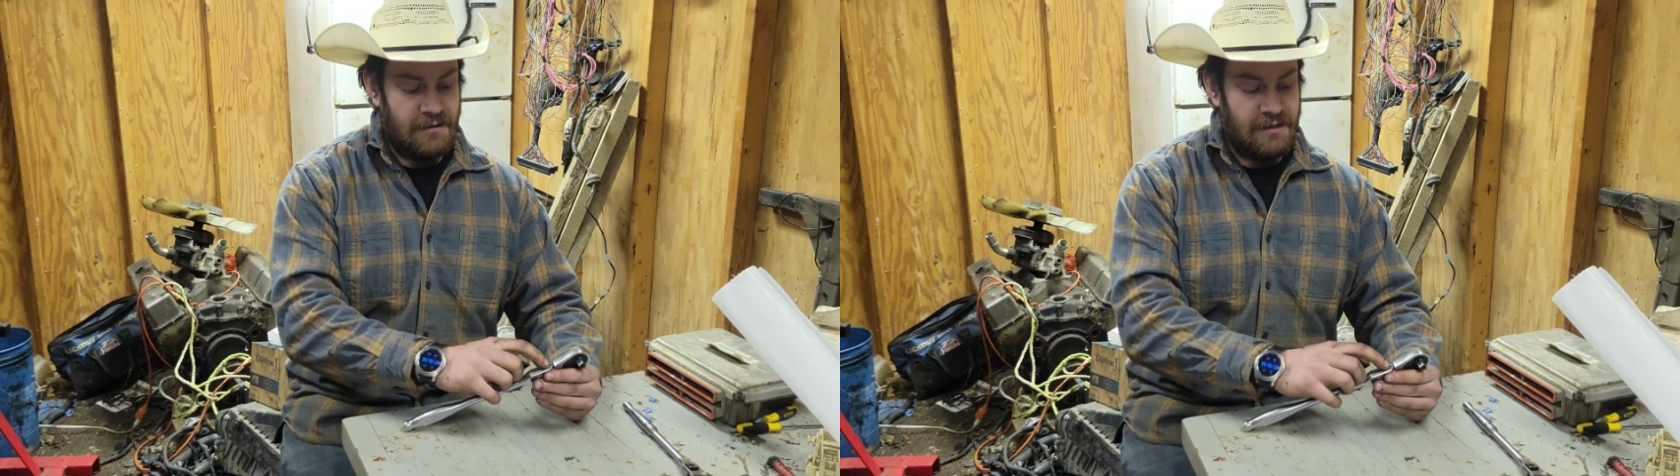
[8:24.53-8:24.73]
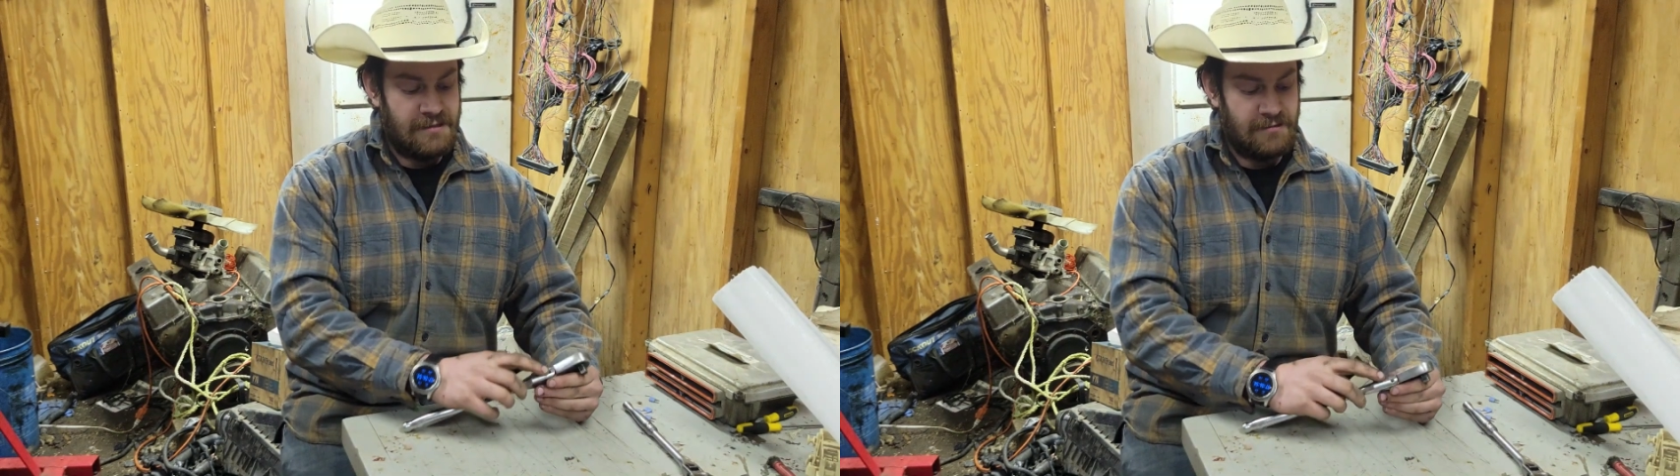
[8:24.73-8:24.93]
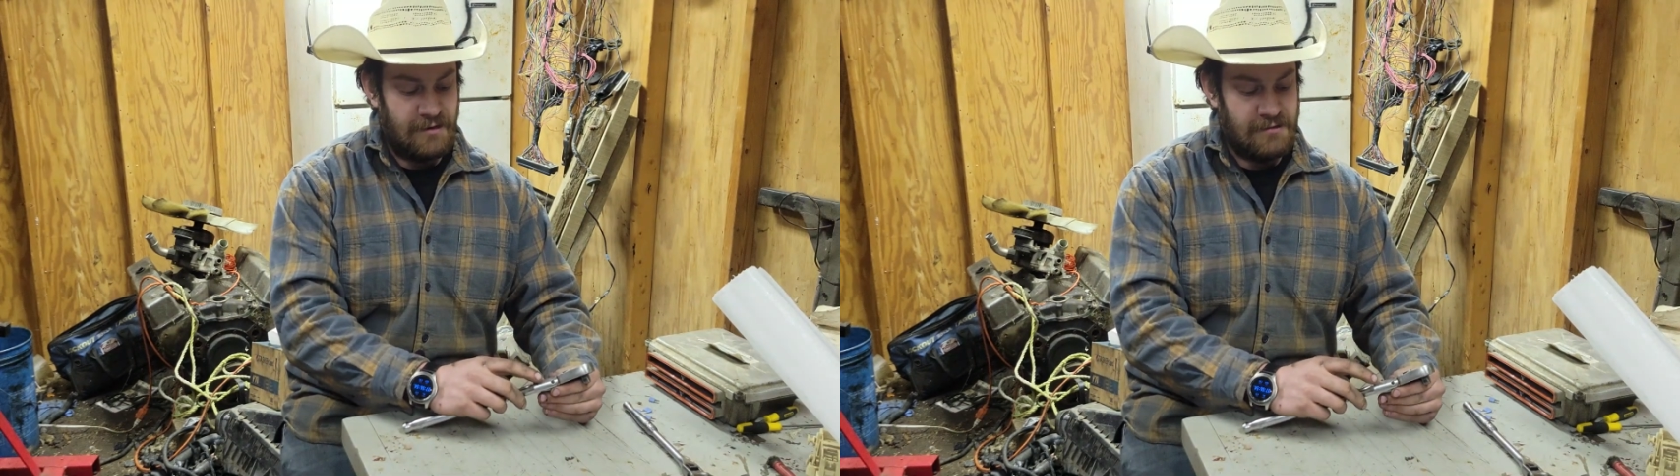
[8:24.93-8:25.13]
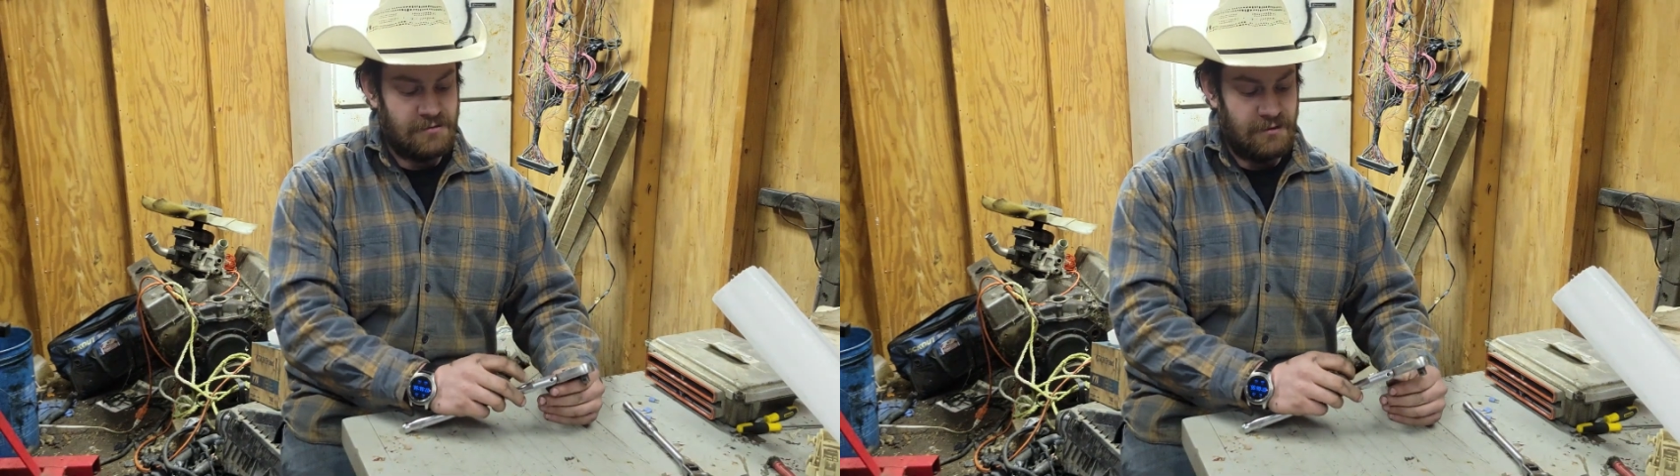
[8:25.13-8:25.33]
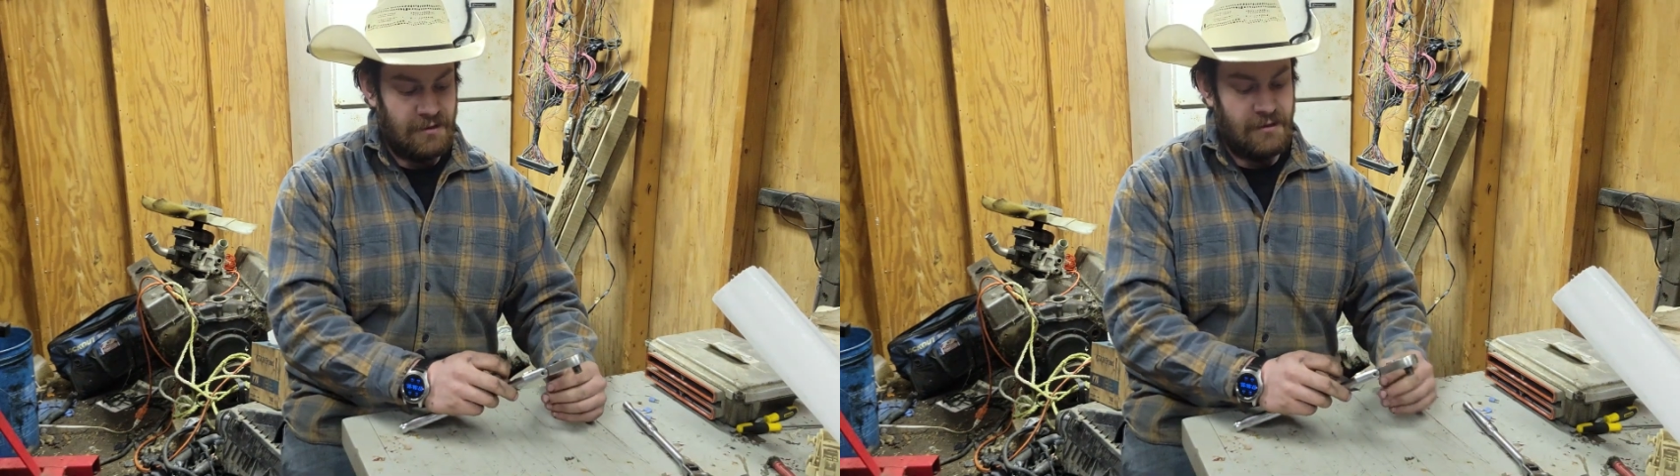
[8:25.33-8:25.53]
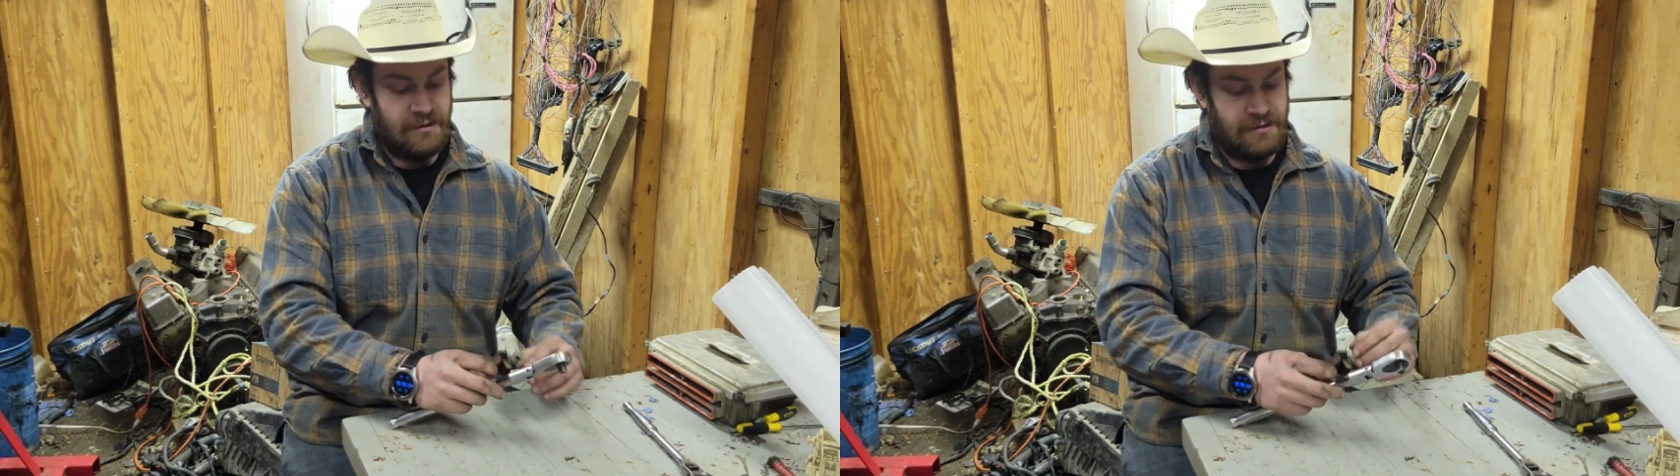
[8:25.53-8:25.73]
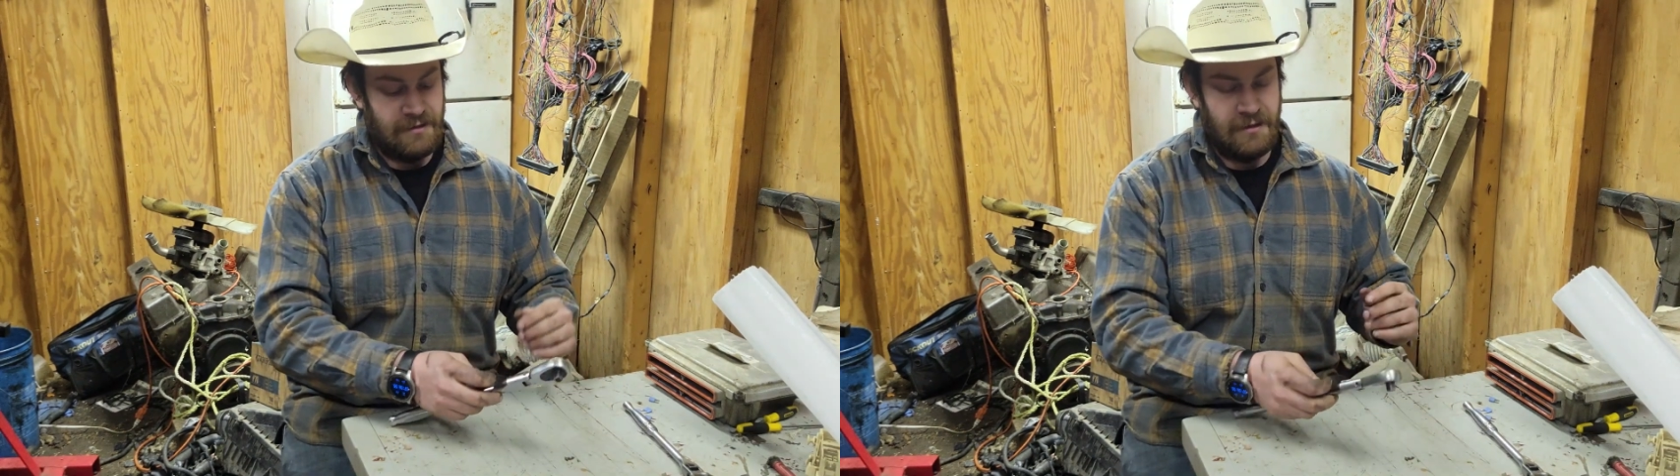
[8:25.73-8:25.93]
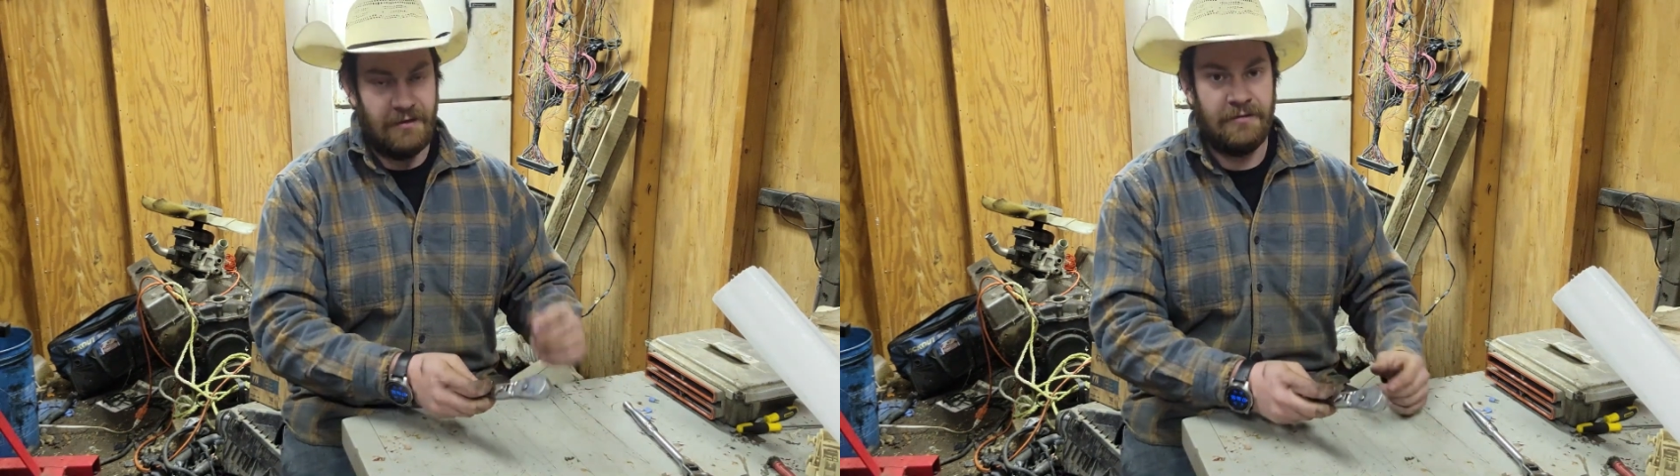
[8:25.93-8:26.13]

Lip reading: these threads really good and the